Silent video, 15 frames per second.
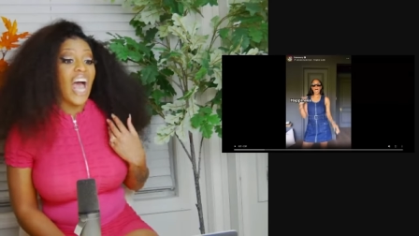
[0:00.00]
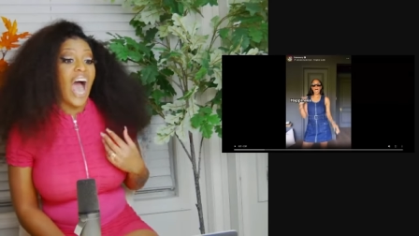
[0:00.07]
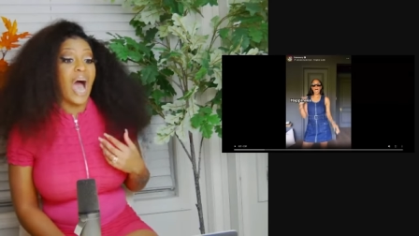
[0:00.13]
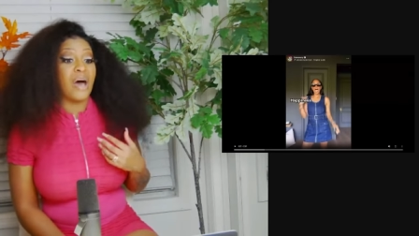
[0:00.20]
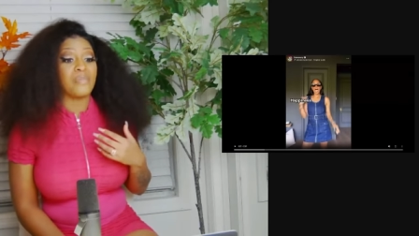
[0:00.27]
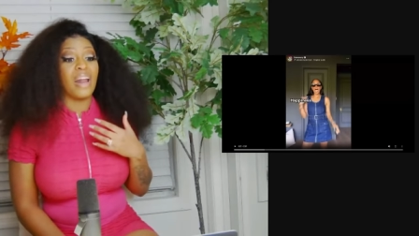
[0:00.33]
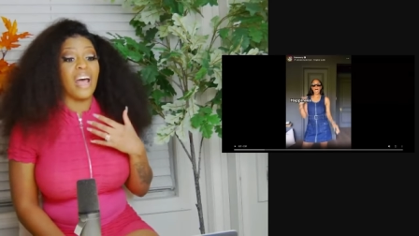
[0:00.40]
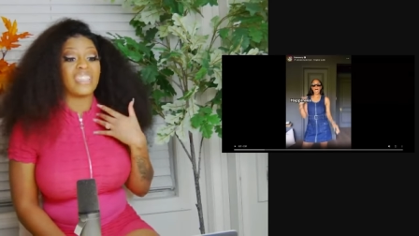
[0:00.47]

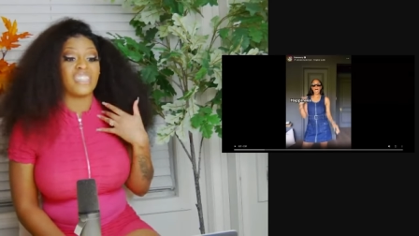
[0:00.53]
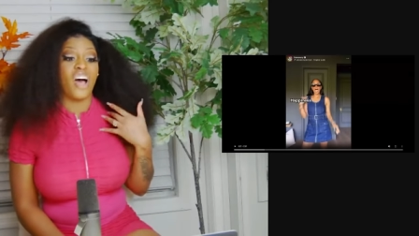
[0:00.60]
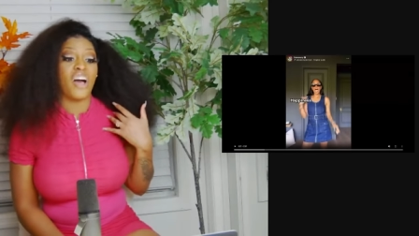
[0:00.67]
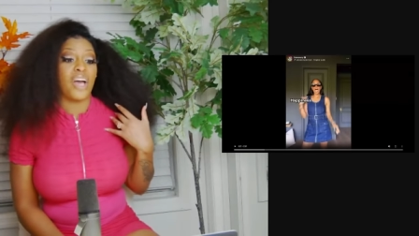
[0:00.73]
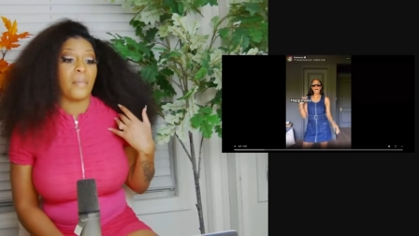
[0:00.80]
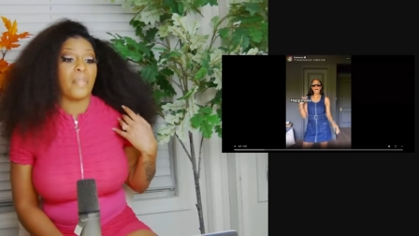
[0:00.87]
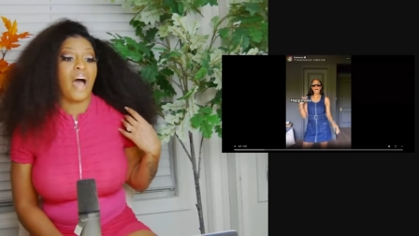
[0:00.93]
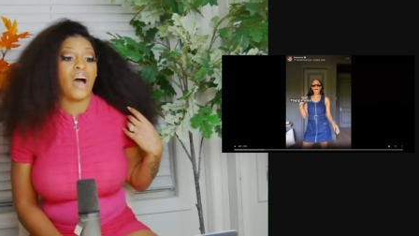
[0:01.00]
I'm not
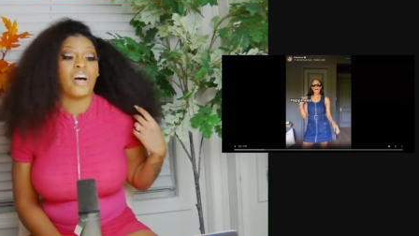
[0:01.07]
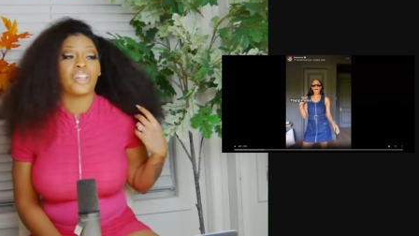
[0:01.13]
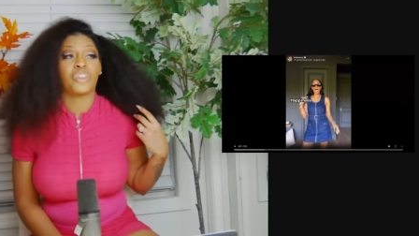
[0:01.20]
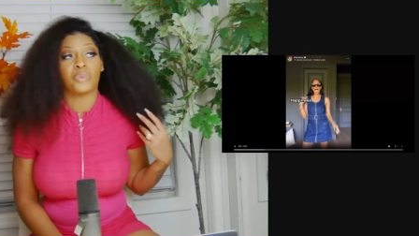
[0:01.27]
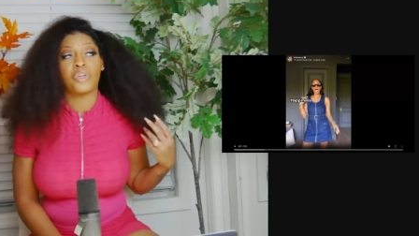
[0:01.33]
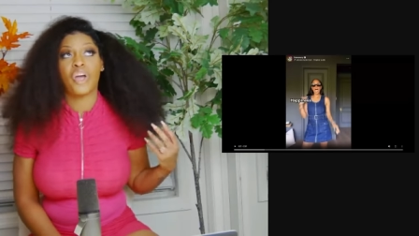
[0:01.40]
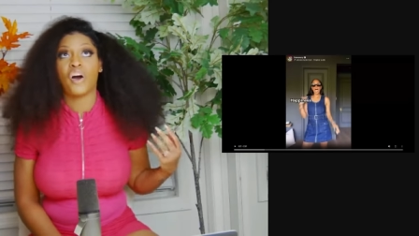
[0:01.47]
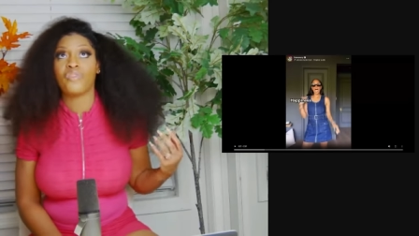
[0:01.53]
talking about a
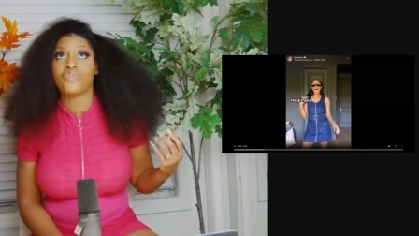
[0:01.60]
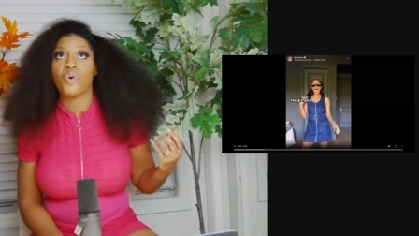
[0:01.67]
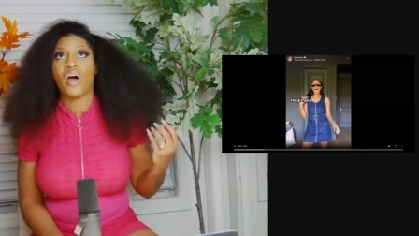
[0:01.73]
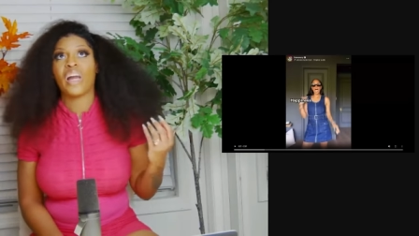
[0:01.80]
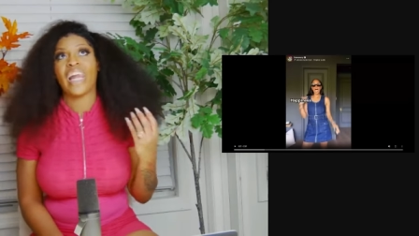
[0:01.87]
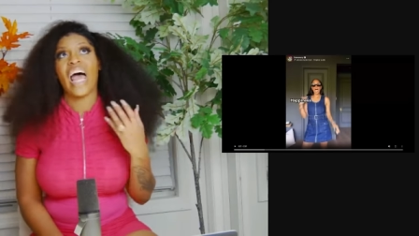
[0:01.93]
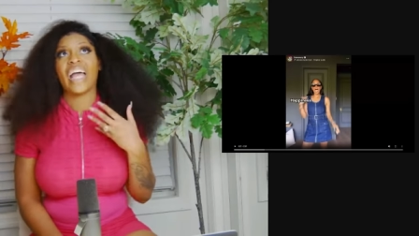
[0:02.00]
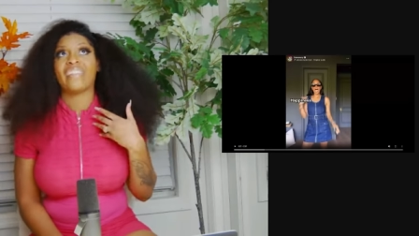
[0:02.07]

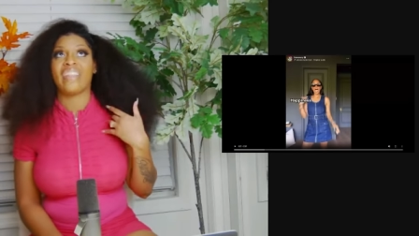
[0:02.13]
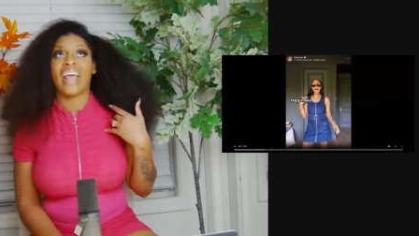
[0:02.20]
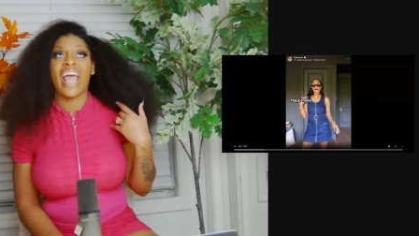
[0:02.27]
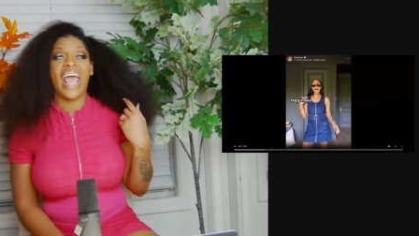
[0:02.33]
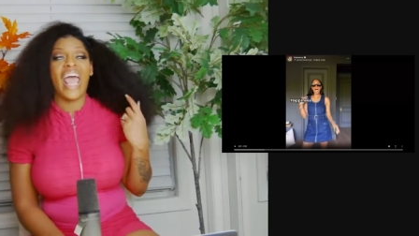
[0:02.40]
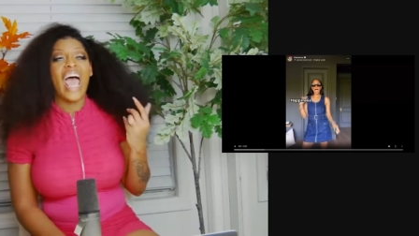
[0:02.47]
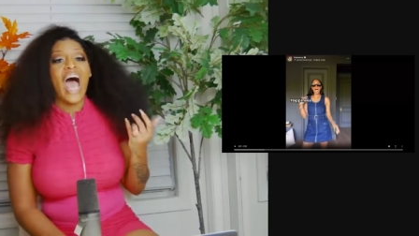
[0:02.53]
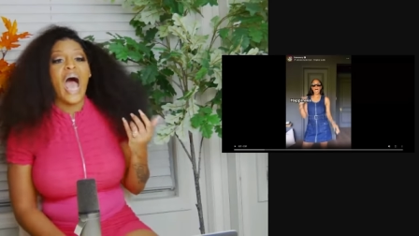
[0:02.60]
304 like that.